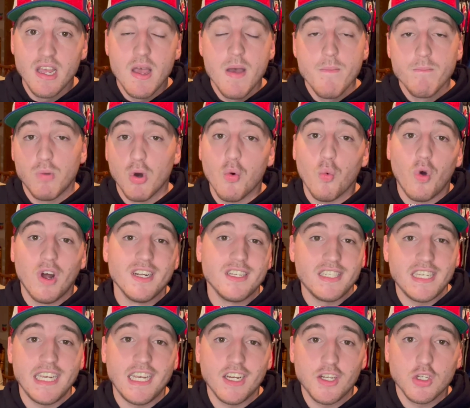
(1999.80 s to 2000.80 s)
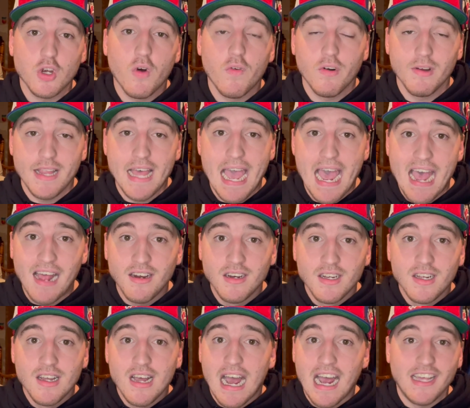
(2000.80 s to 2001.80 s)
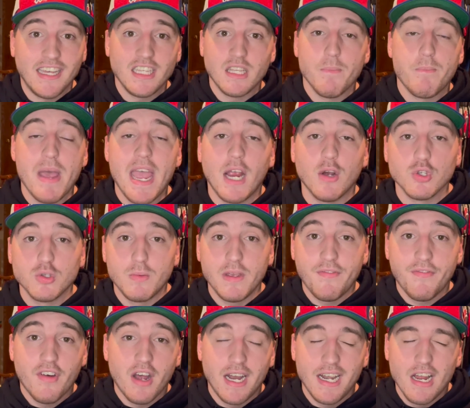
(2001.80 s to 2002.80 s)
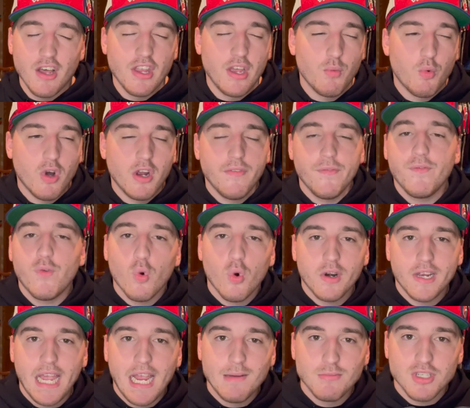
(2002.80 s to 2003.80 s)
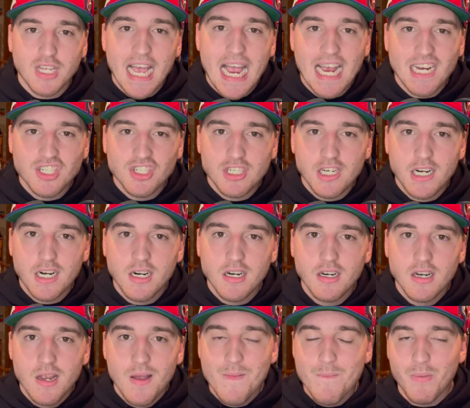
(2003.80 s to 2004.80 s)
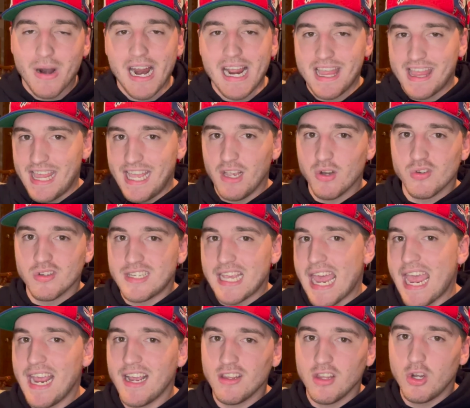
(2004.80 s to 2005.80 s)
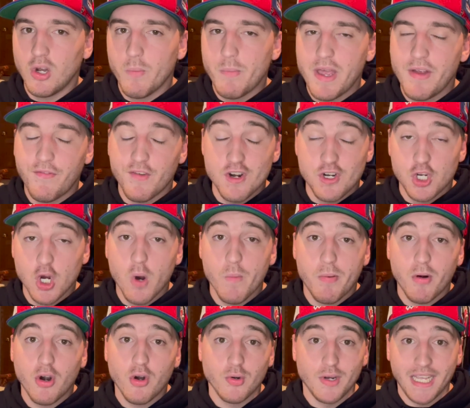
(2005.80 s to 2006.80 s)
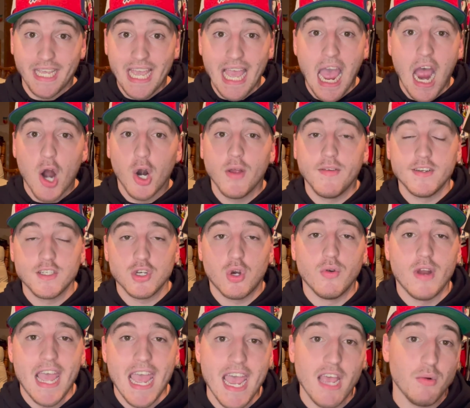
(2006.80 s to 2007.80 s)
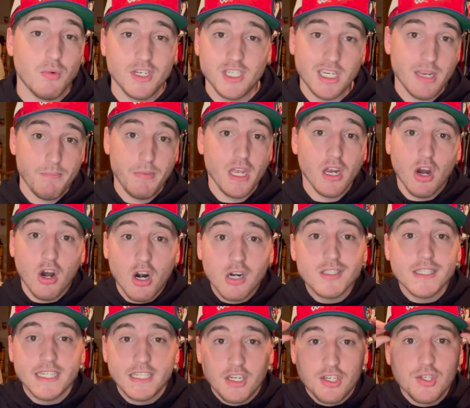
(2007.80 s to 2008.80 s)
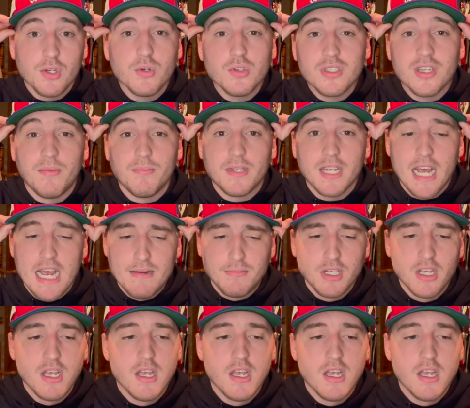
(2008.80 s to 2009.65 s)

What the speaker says: But once he gets over that, I think the Bengals will be fine. Now, they won 4 games last year, but I think it will take a little bit for Joe Burrow to get out of his own head, which can be a hard thing to do sometimes.